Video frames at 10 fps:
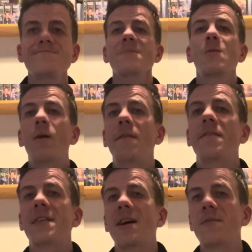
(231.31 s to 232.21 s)
We have to
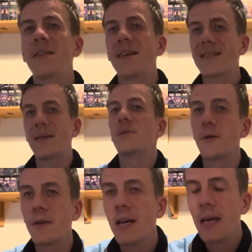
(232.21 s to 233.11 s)
find out in the next
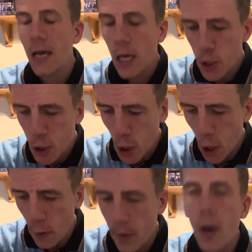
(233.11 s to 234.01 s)
episode.
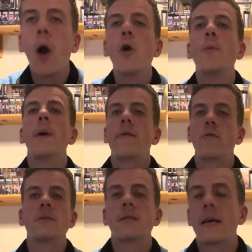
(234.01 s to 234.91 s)
So, hope
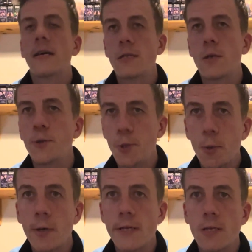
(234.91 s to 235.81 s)
everyone's had
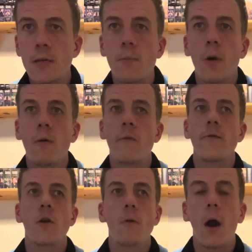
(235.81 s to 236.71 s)
joined my
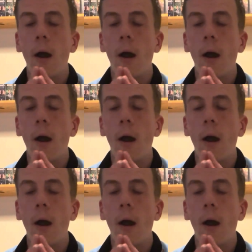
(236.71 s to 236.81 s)
review.